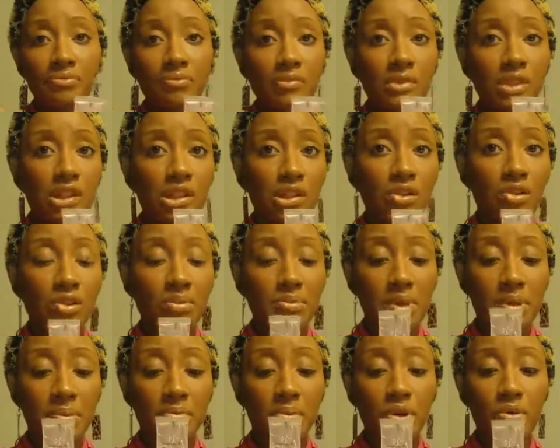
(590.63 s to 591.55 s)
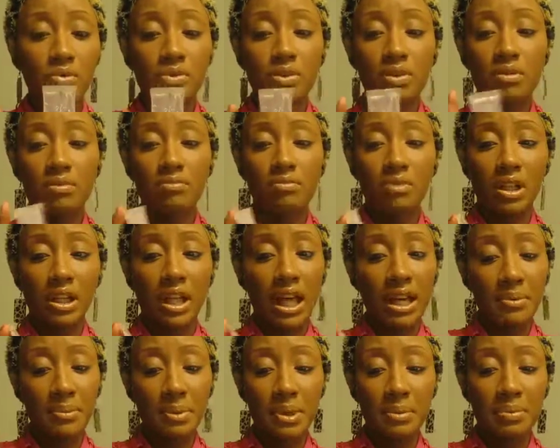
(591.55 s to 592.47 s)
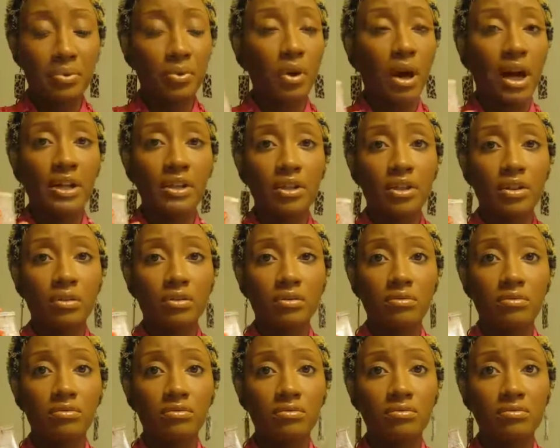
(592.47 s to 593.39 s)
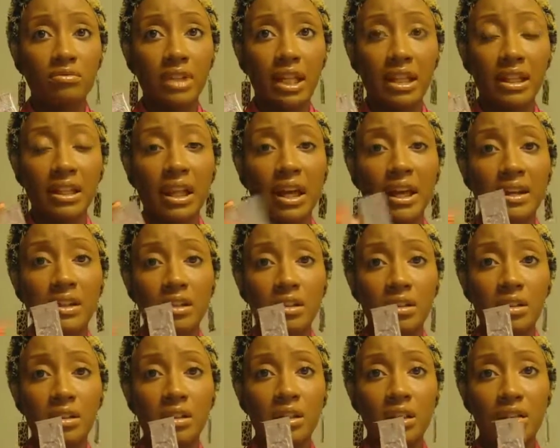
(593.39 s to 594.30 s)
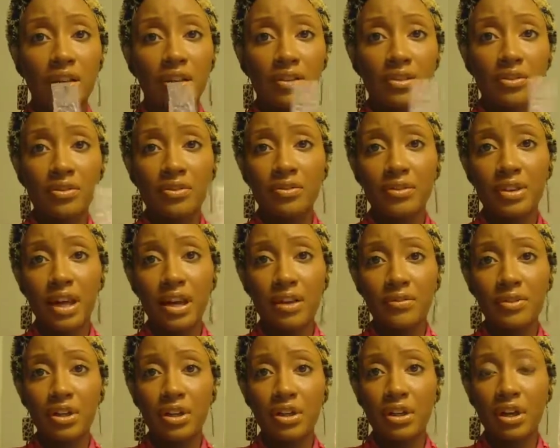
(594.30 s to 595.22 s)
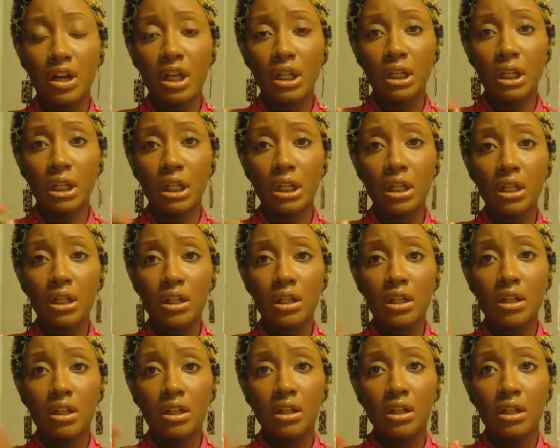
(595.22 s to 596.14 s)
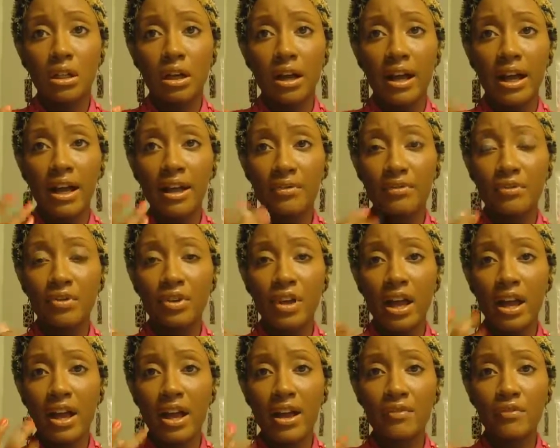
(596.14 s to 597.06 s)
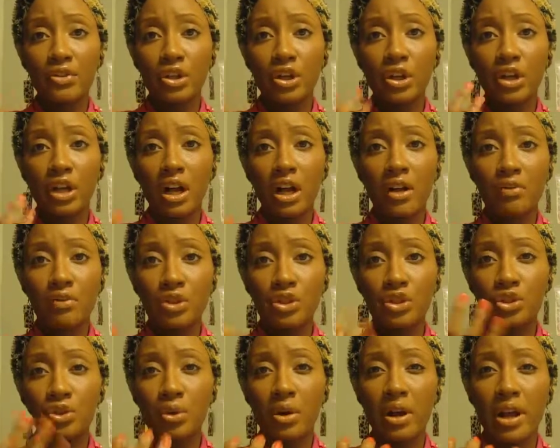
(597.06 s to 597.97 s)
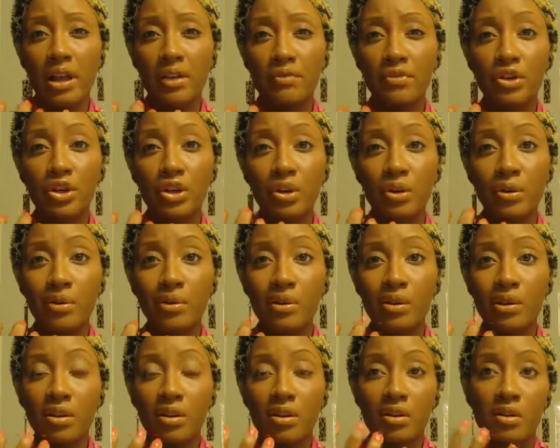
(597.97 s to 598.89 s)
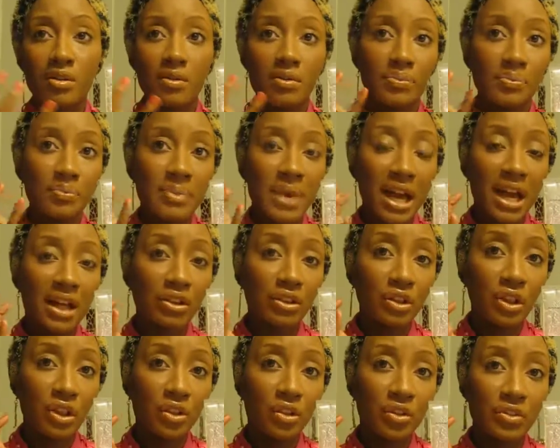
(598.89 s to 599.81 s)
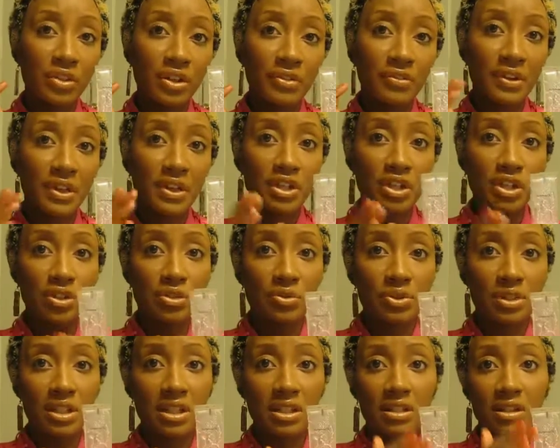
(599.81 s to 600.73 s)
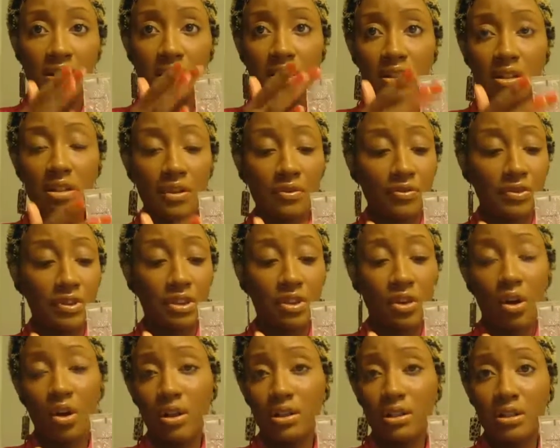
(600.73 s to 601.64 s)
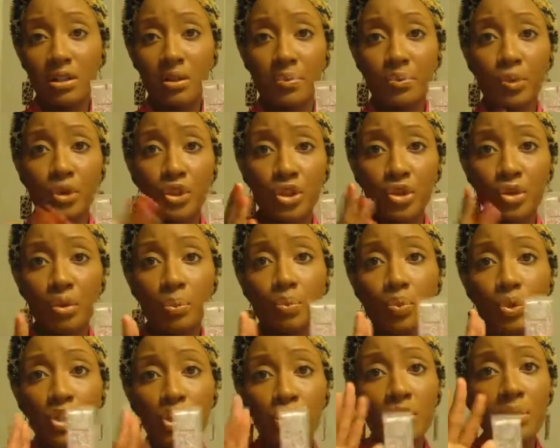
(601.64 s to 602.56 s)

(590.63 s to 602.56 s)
Excuse me, a lot of people I know that like a heavier color, a heavier coverage, or a heavier matte look on their face, use this. This stuff is awesome. When you